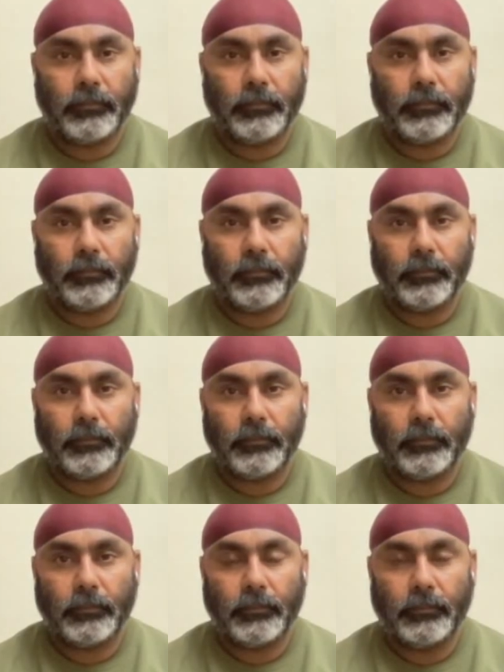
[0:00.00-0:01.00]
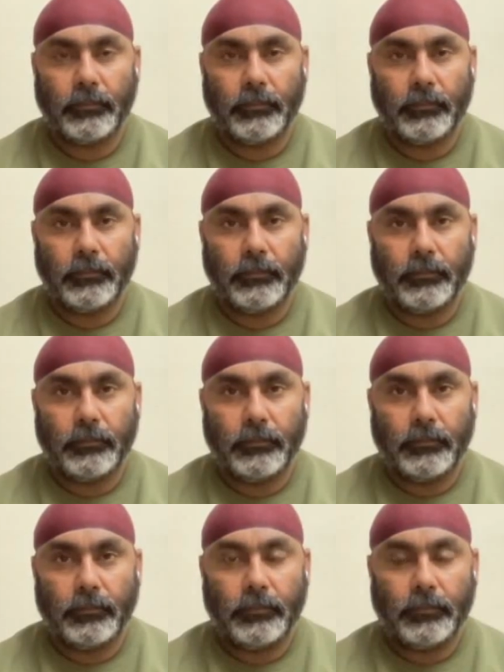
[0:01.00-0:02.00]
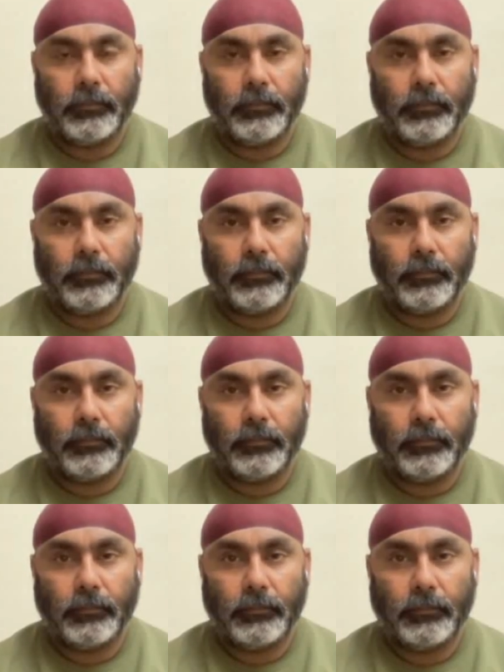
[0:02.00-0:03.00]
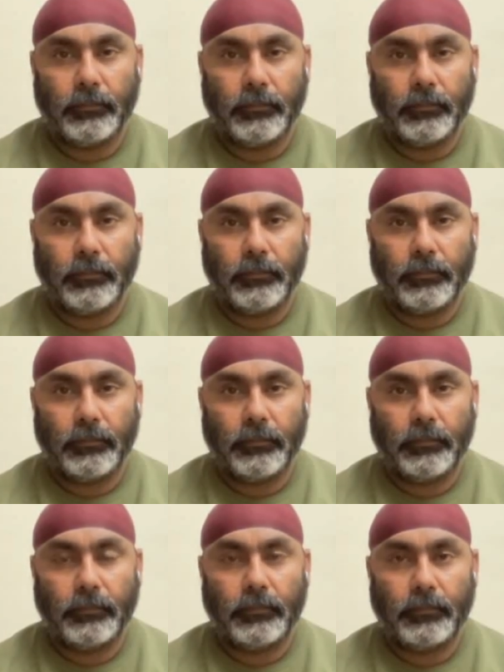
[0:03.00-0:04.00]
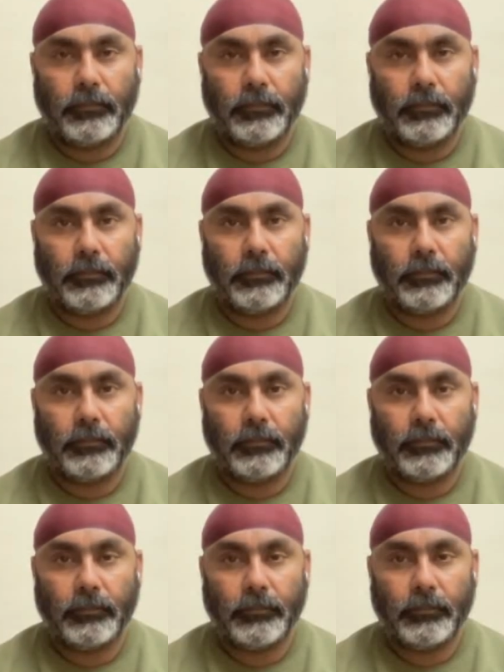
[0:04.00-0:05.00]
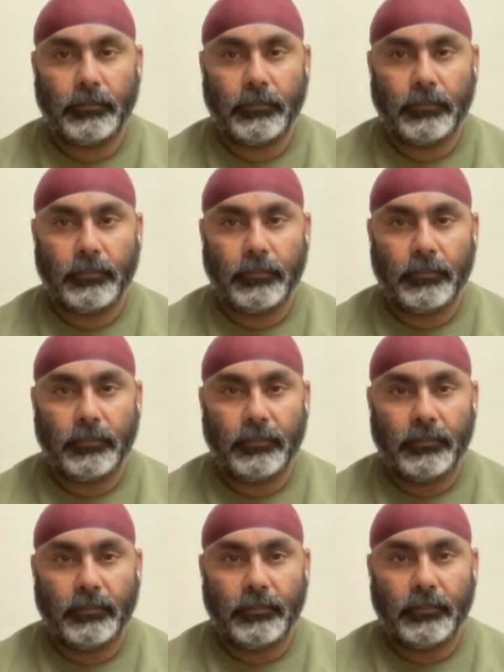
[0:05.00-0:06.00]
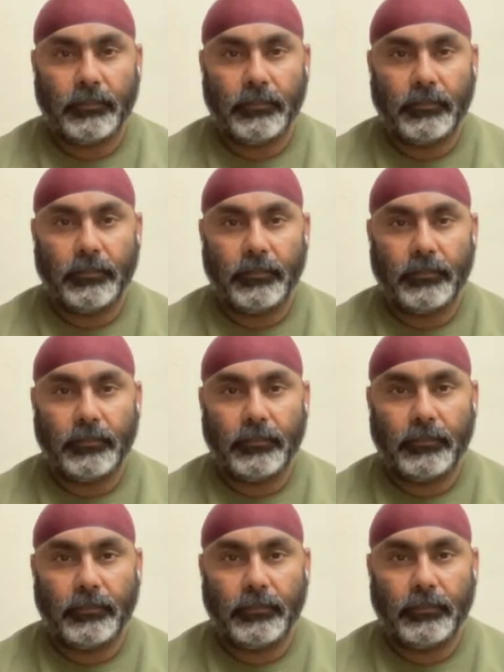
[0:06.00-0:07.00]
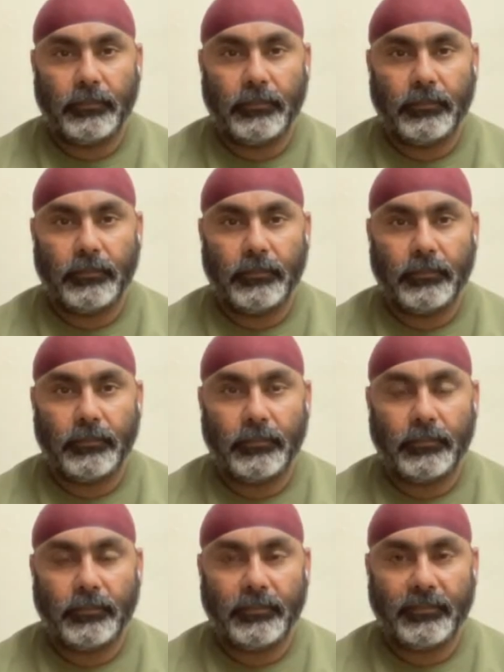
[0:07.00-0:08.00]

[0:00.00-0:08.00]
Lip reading: The person shown says nothing.